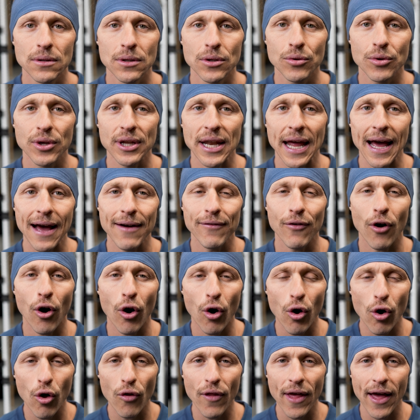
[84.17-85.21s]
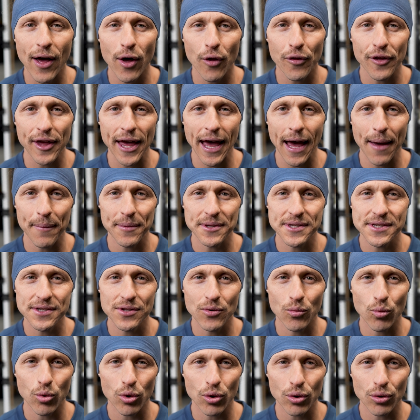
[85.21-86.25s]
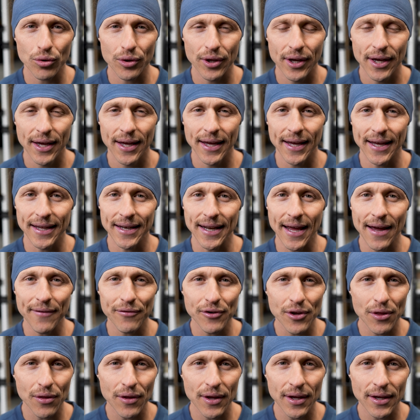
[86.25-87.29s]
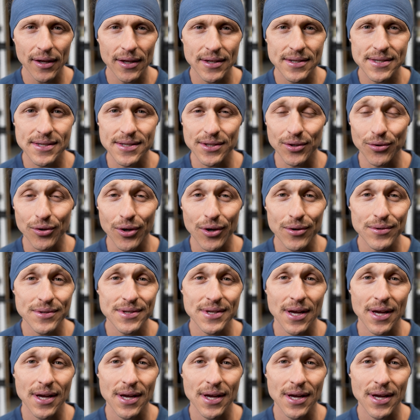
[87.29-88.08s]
you can have all the healthy habits in the world and everything still goes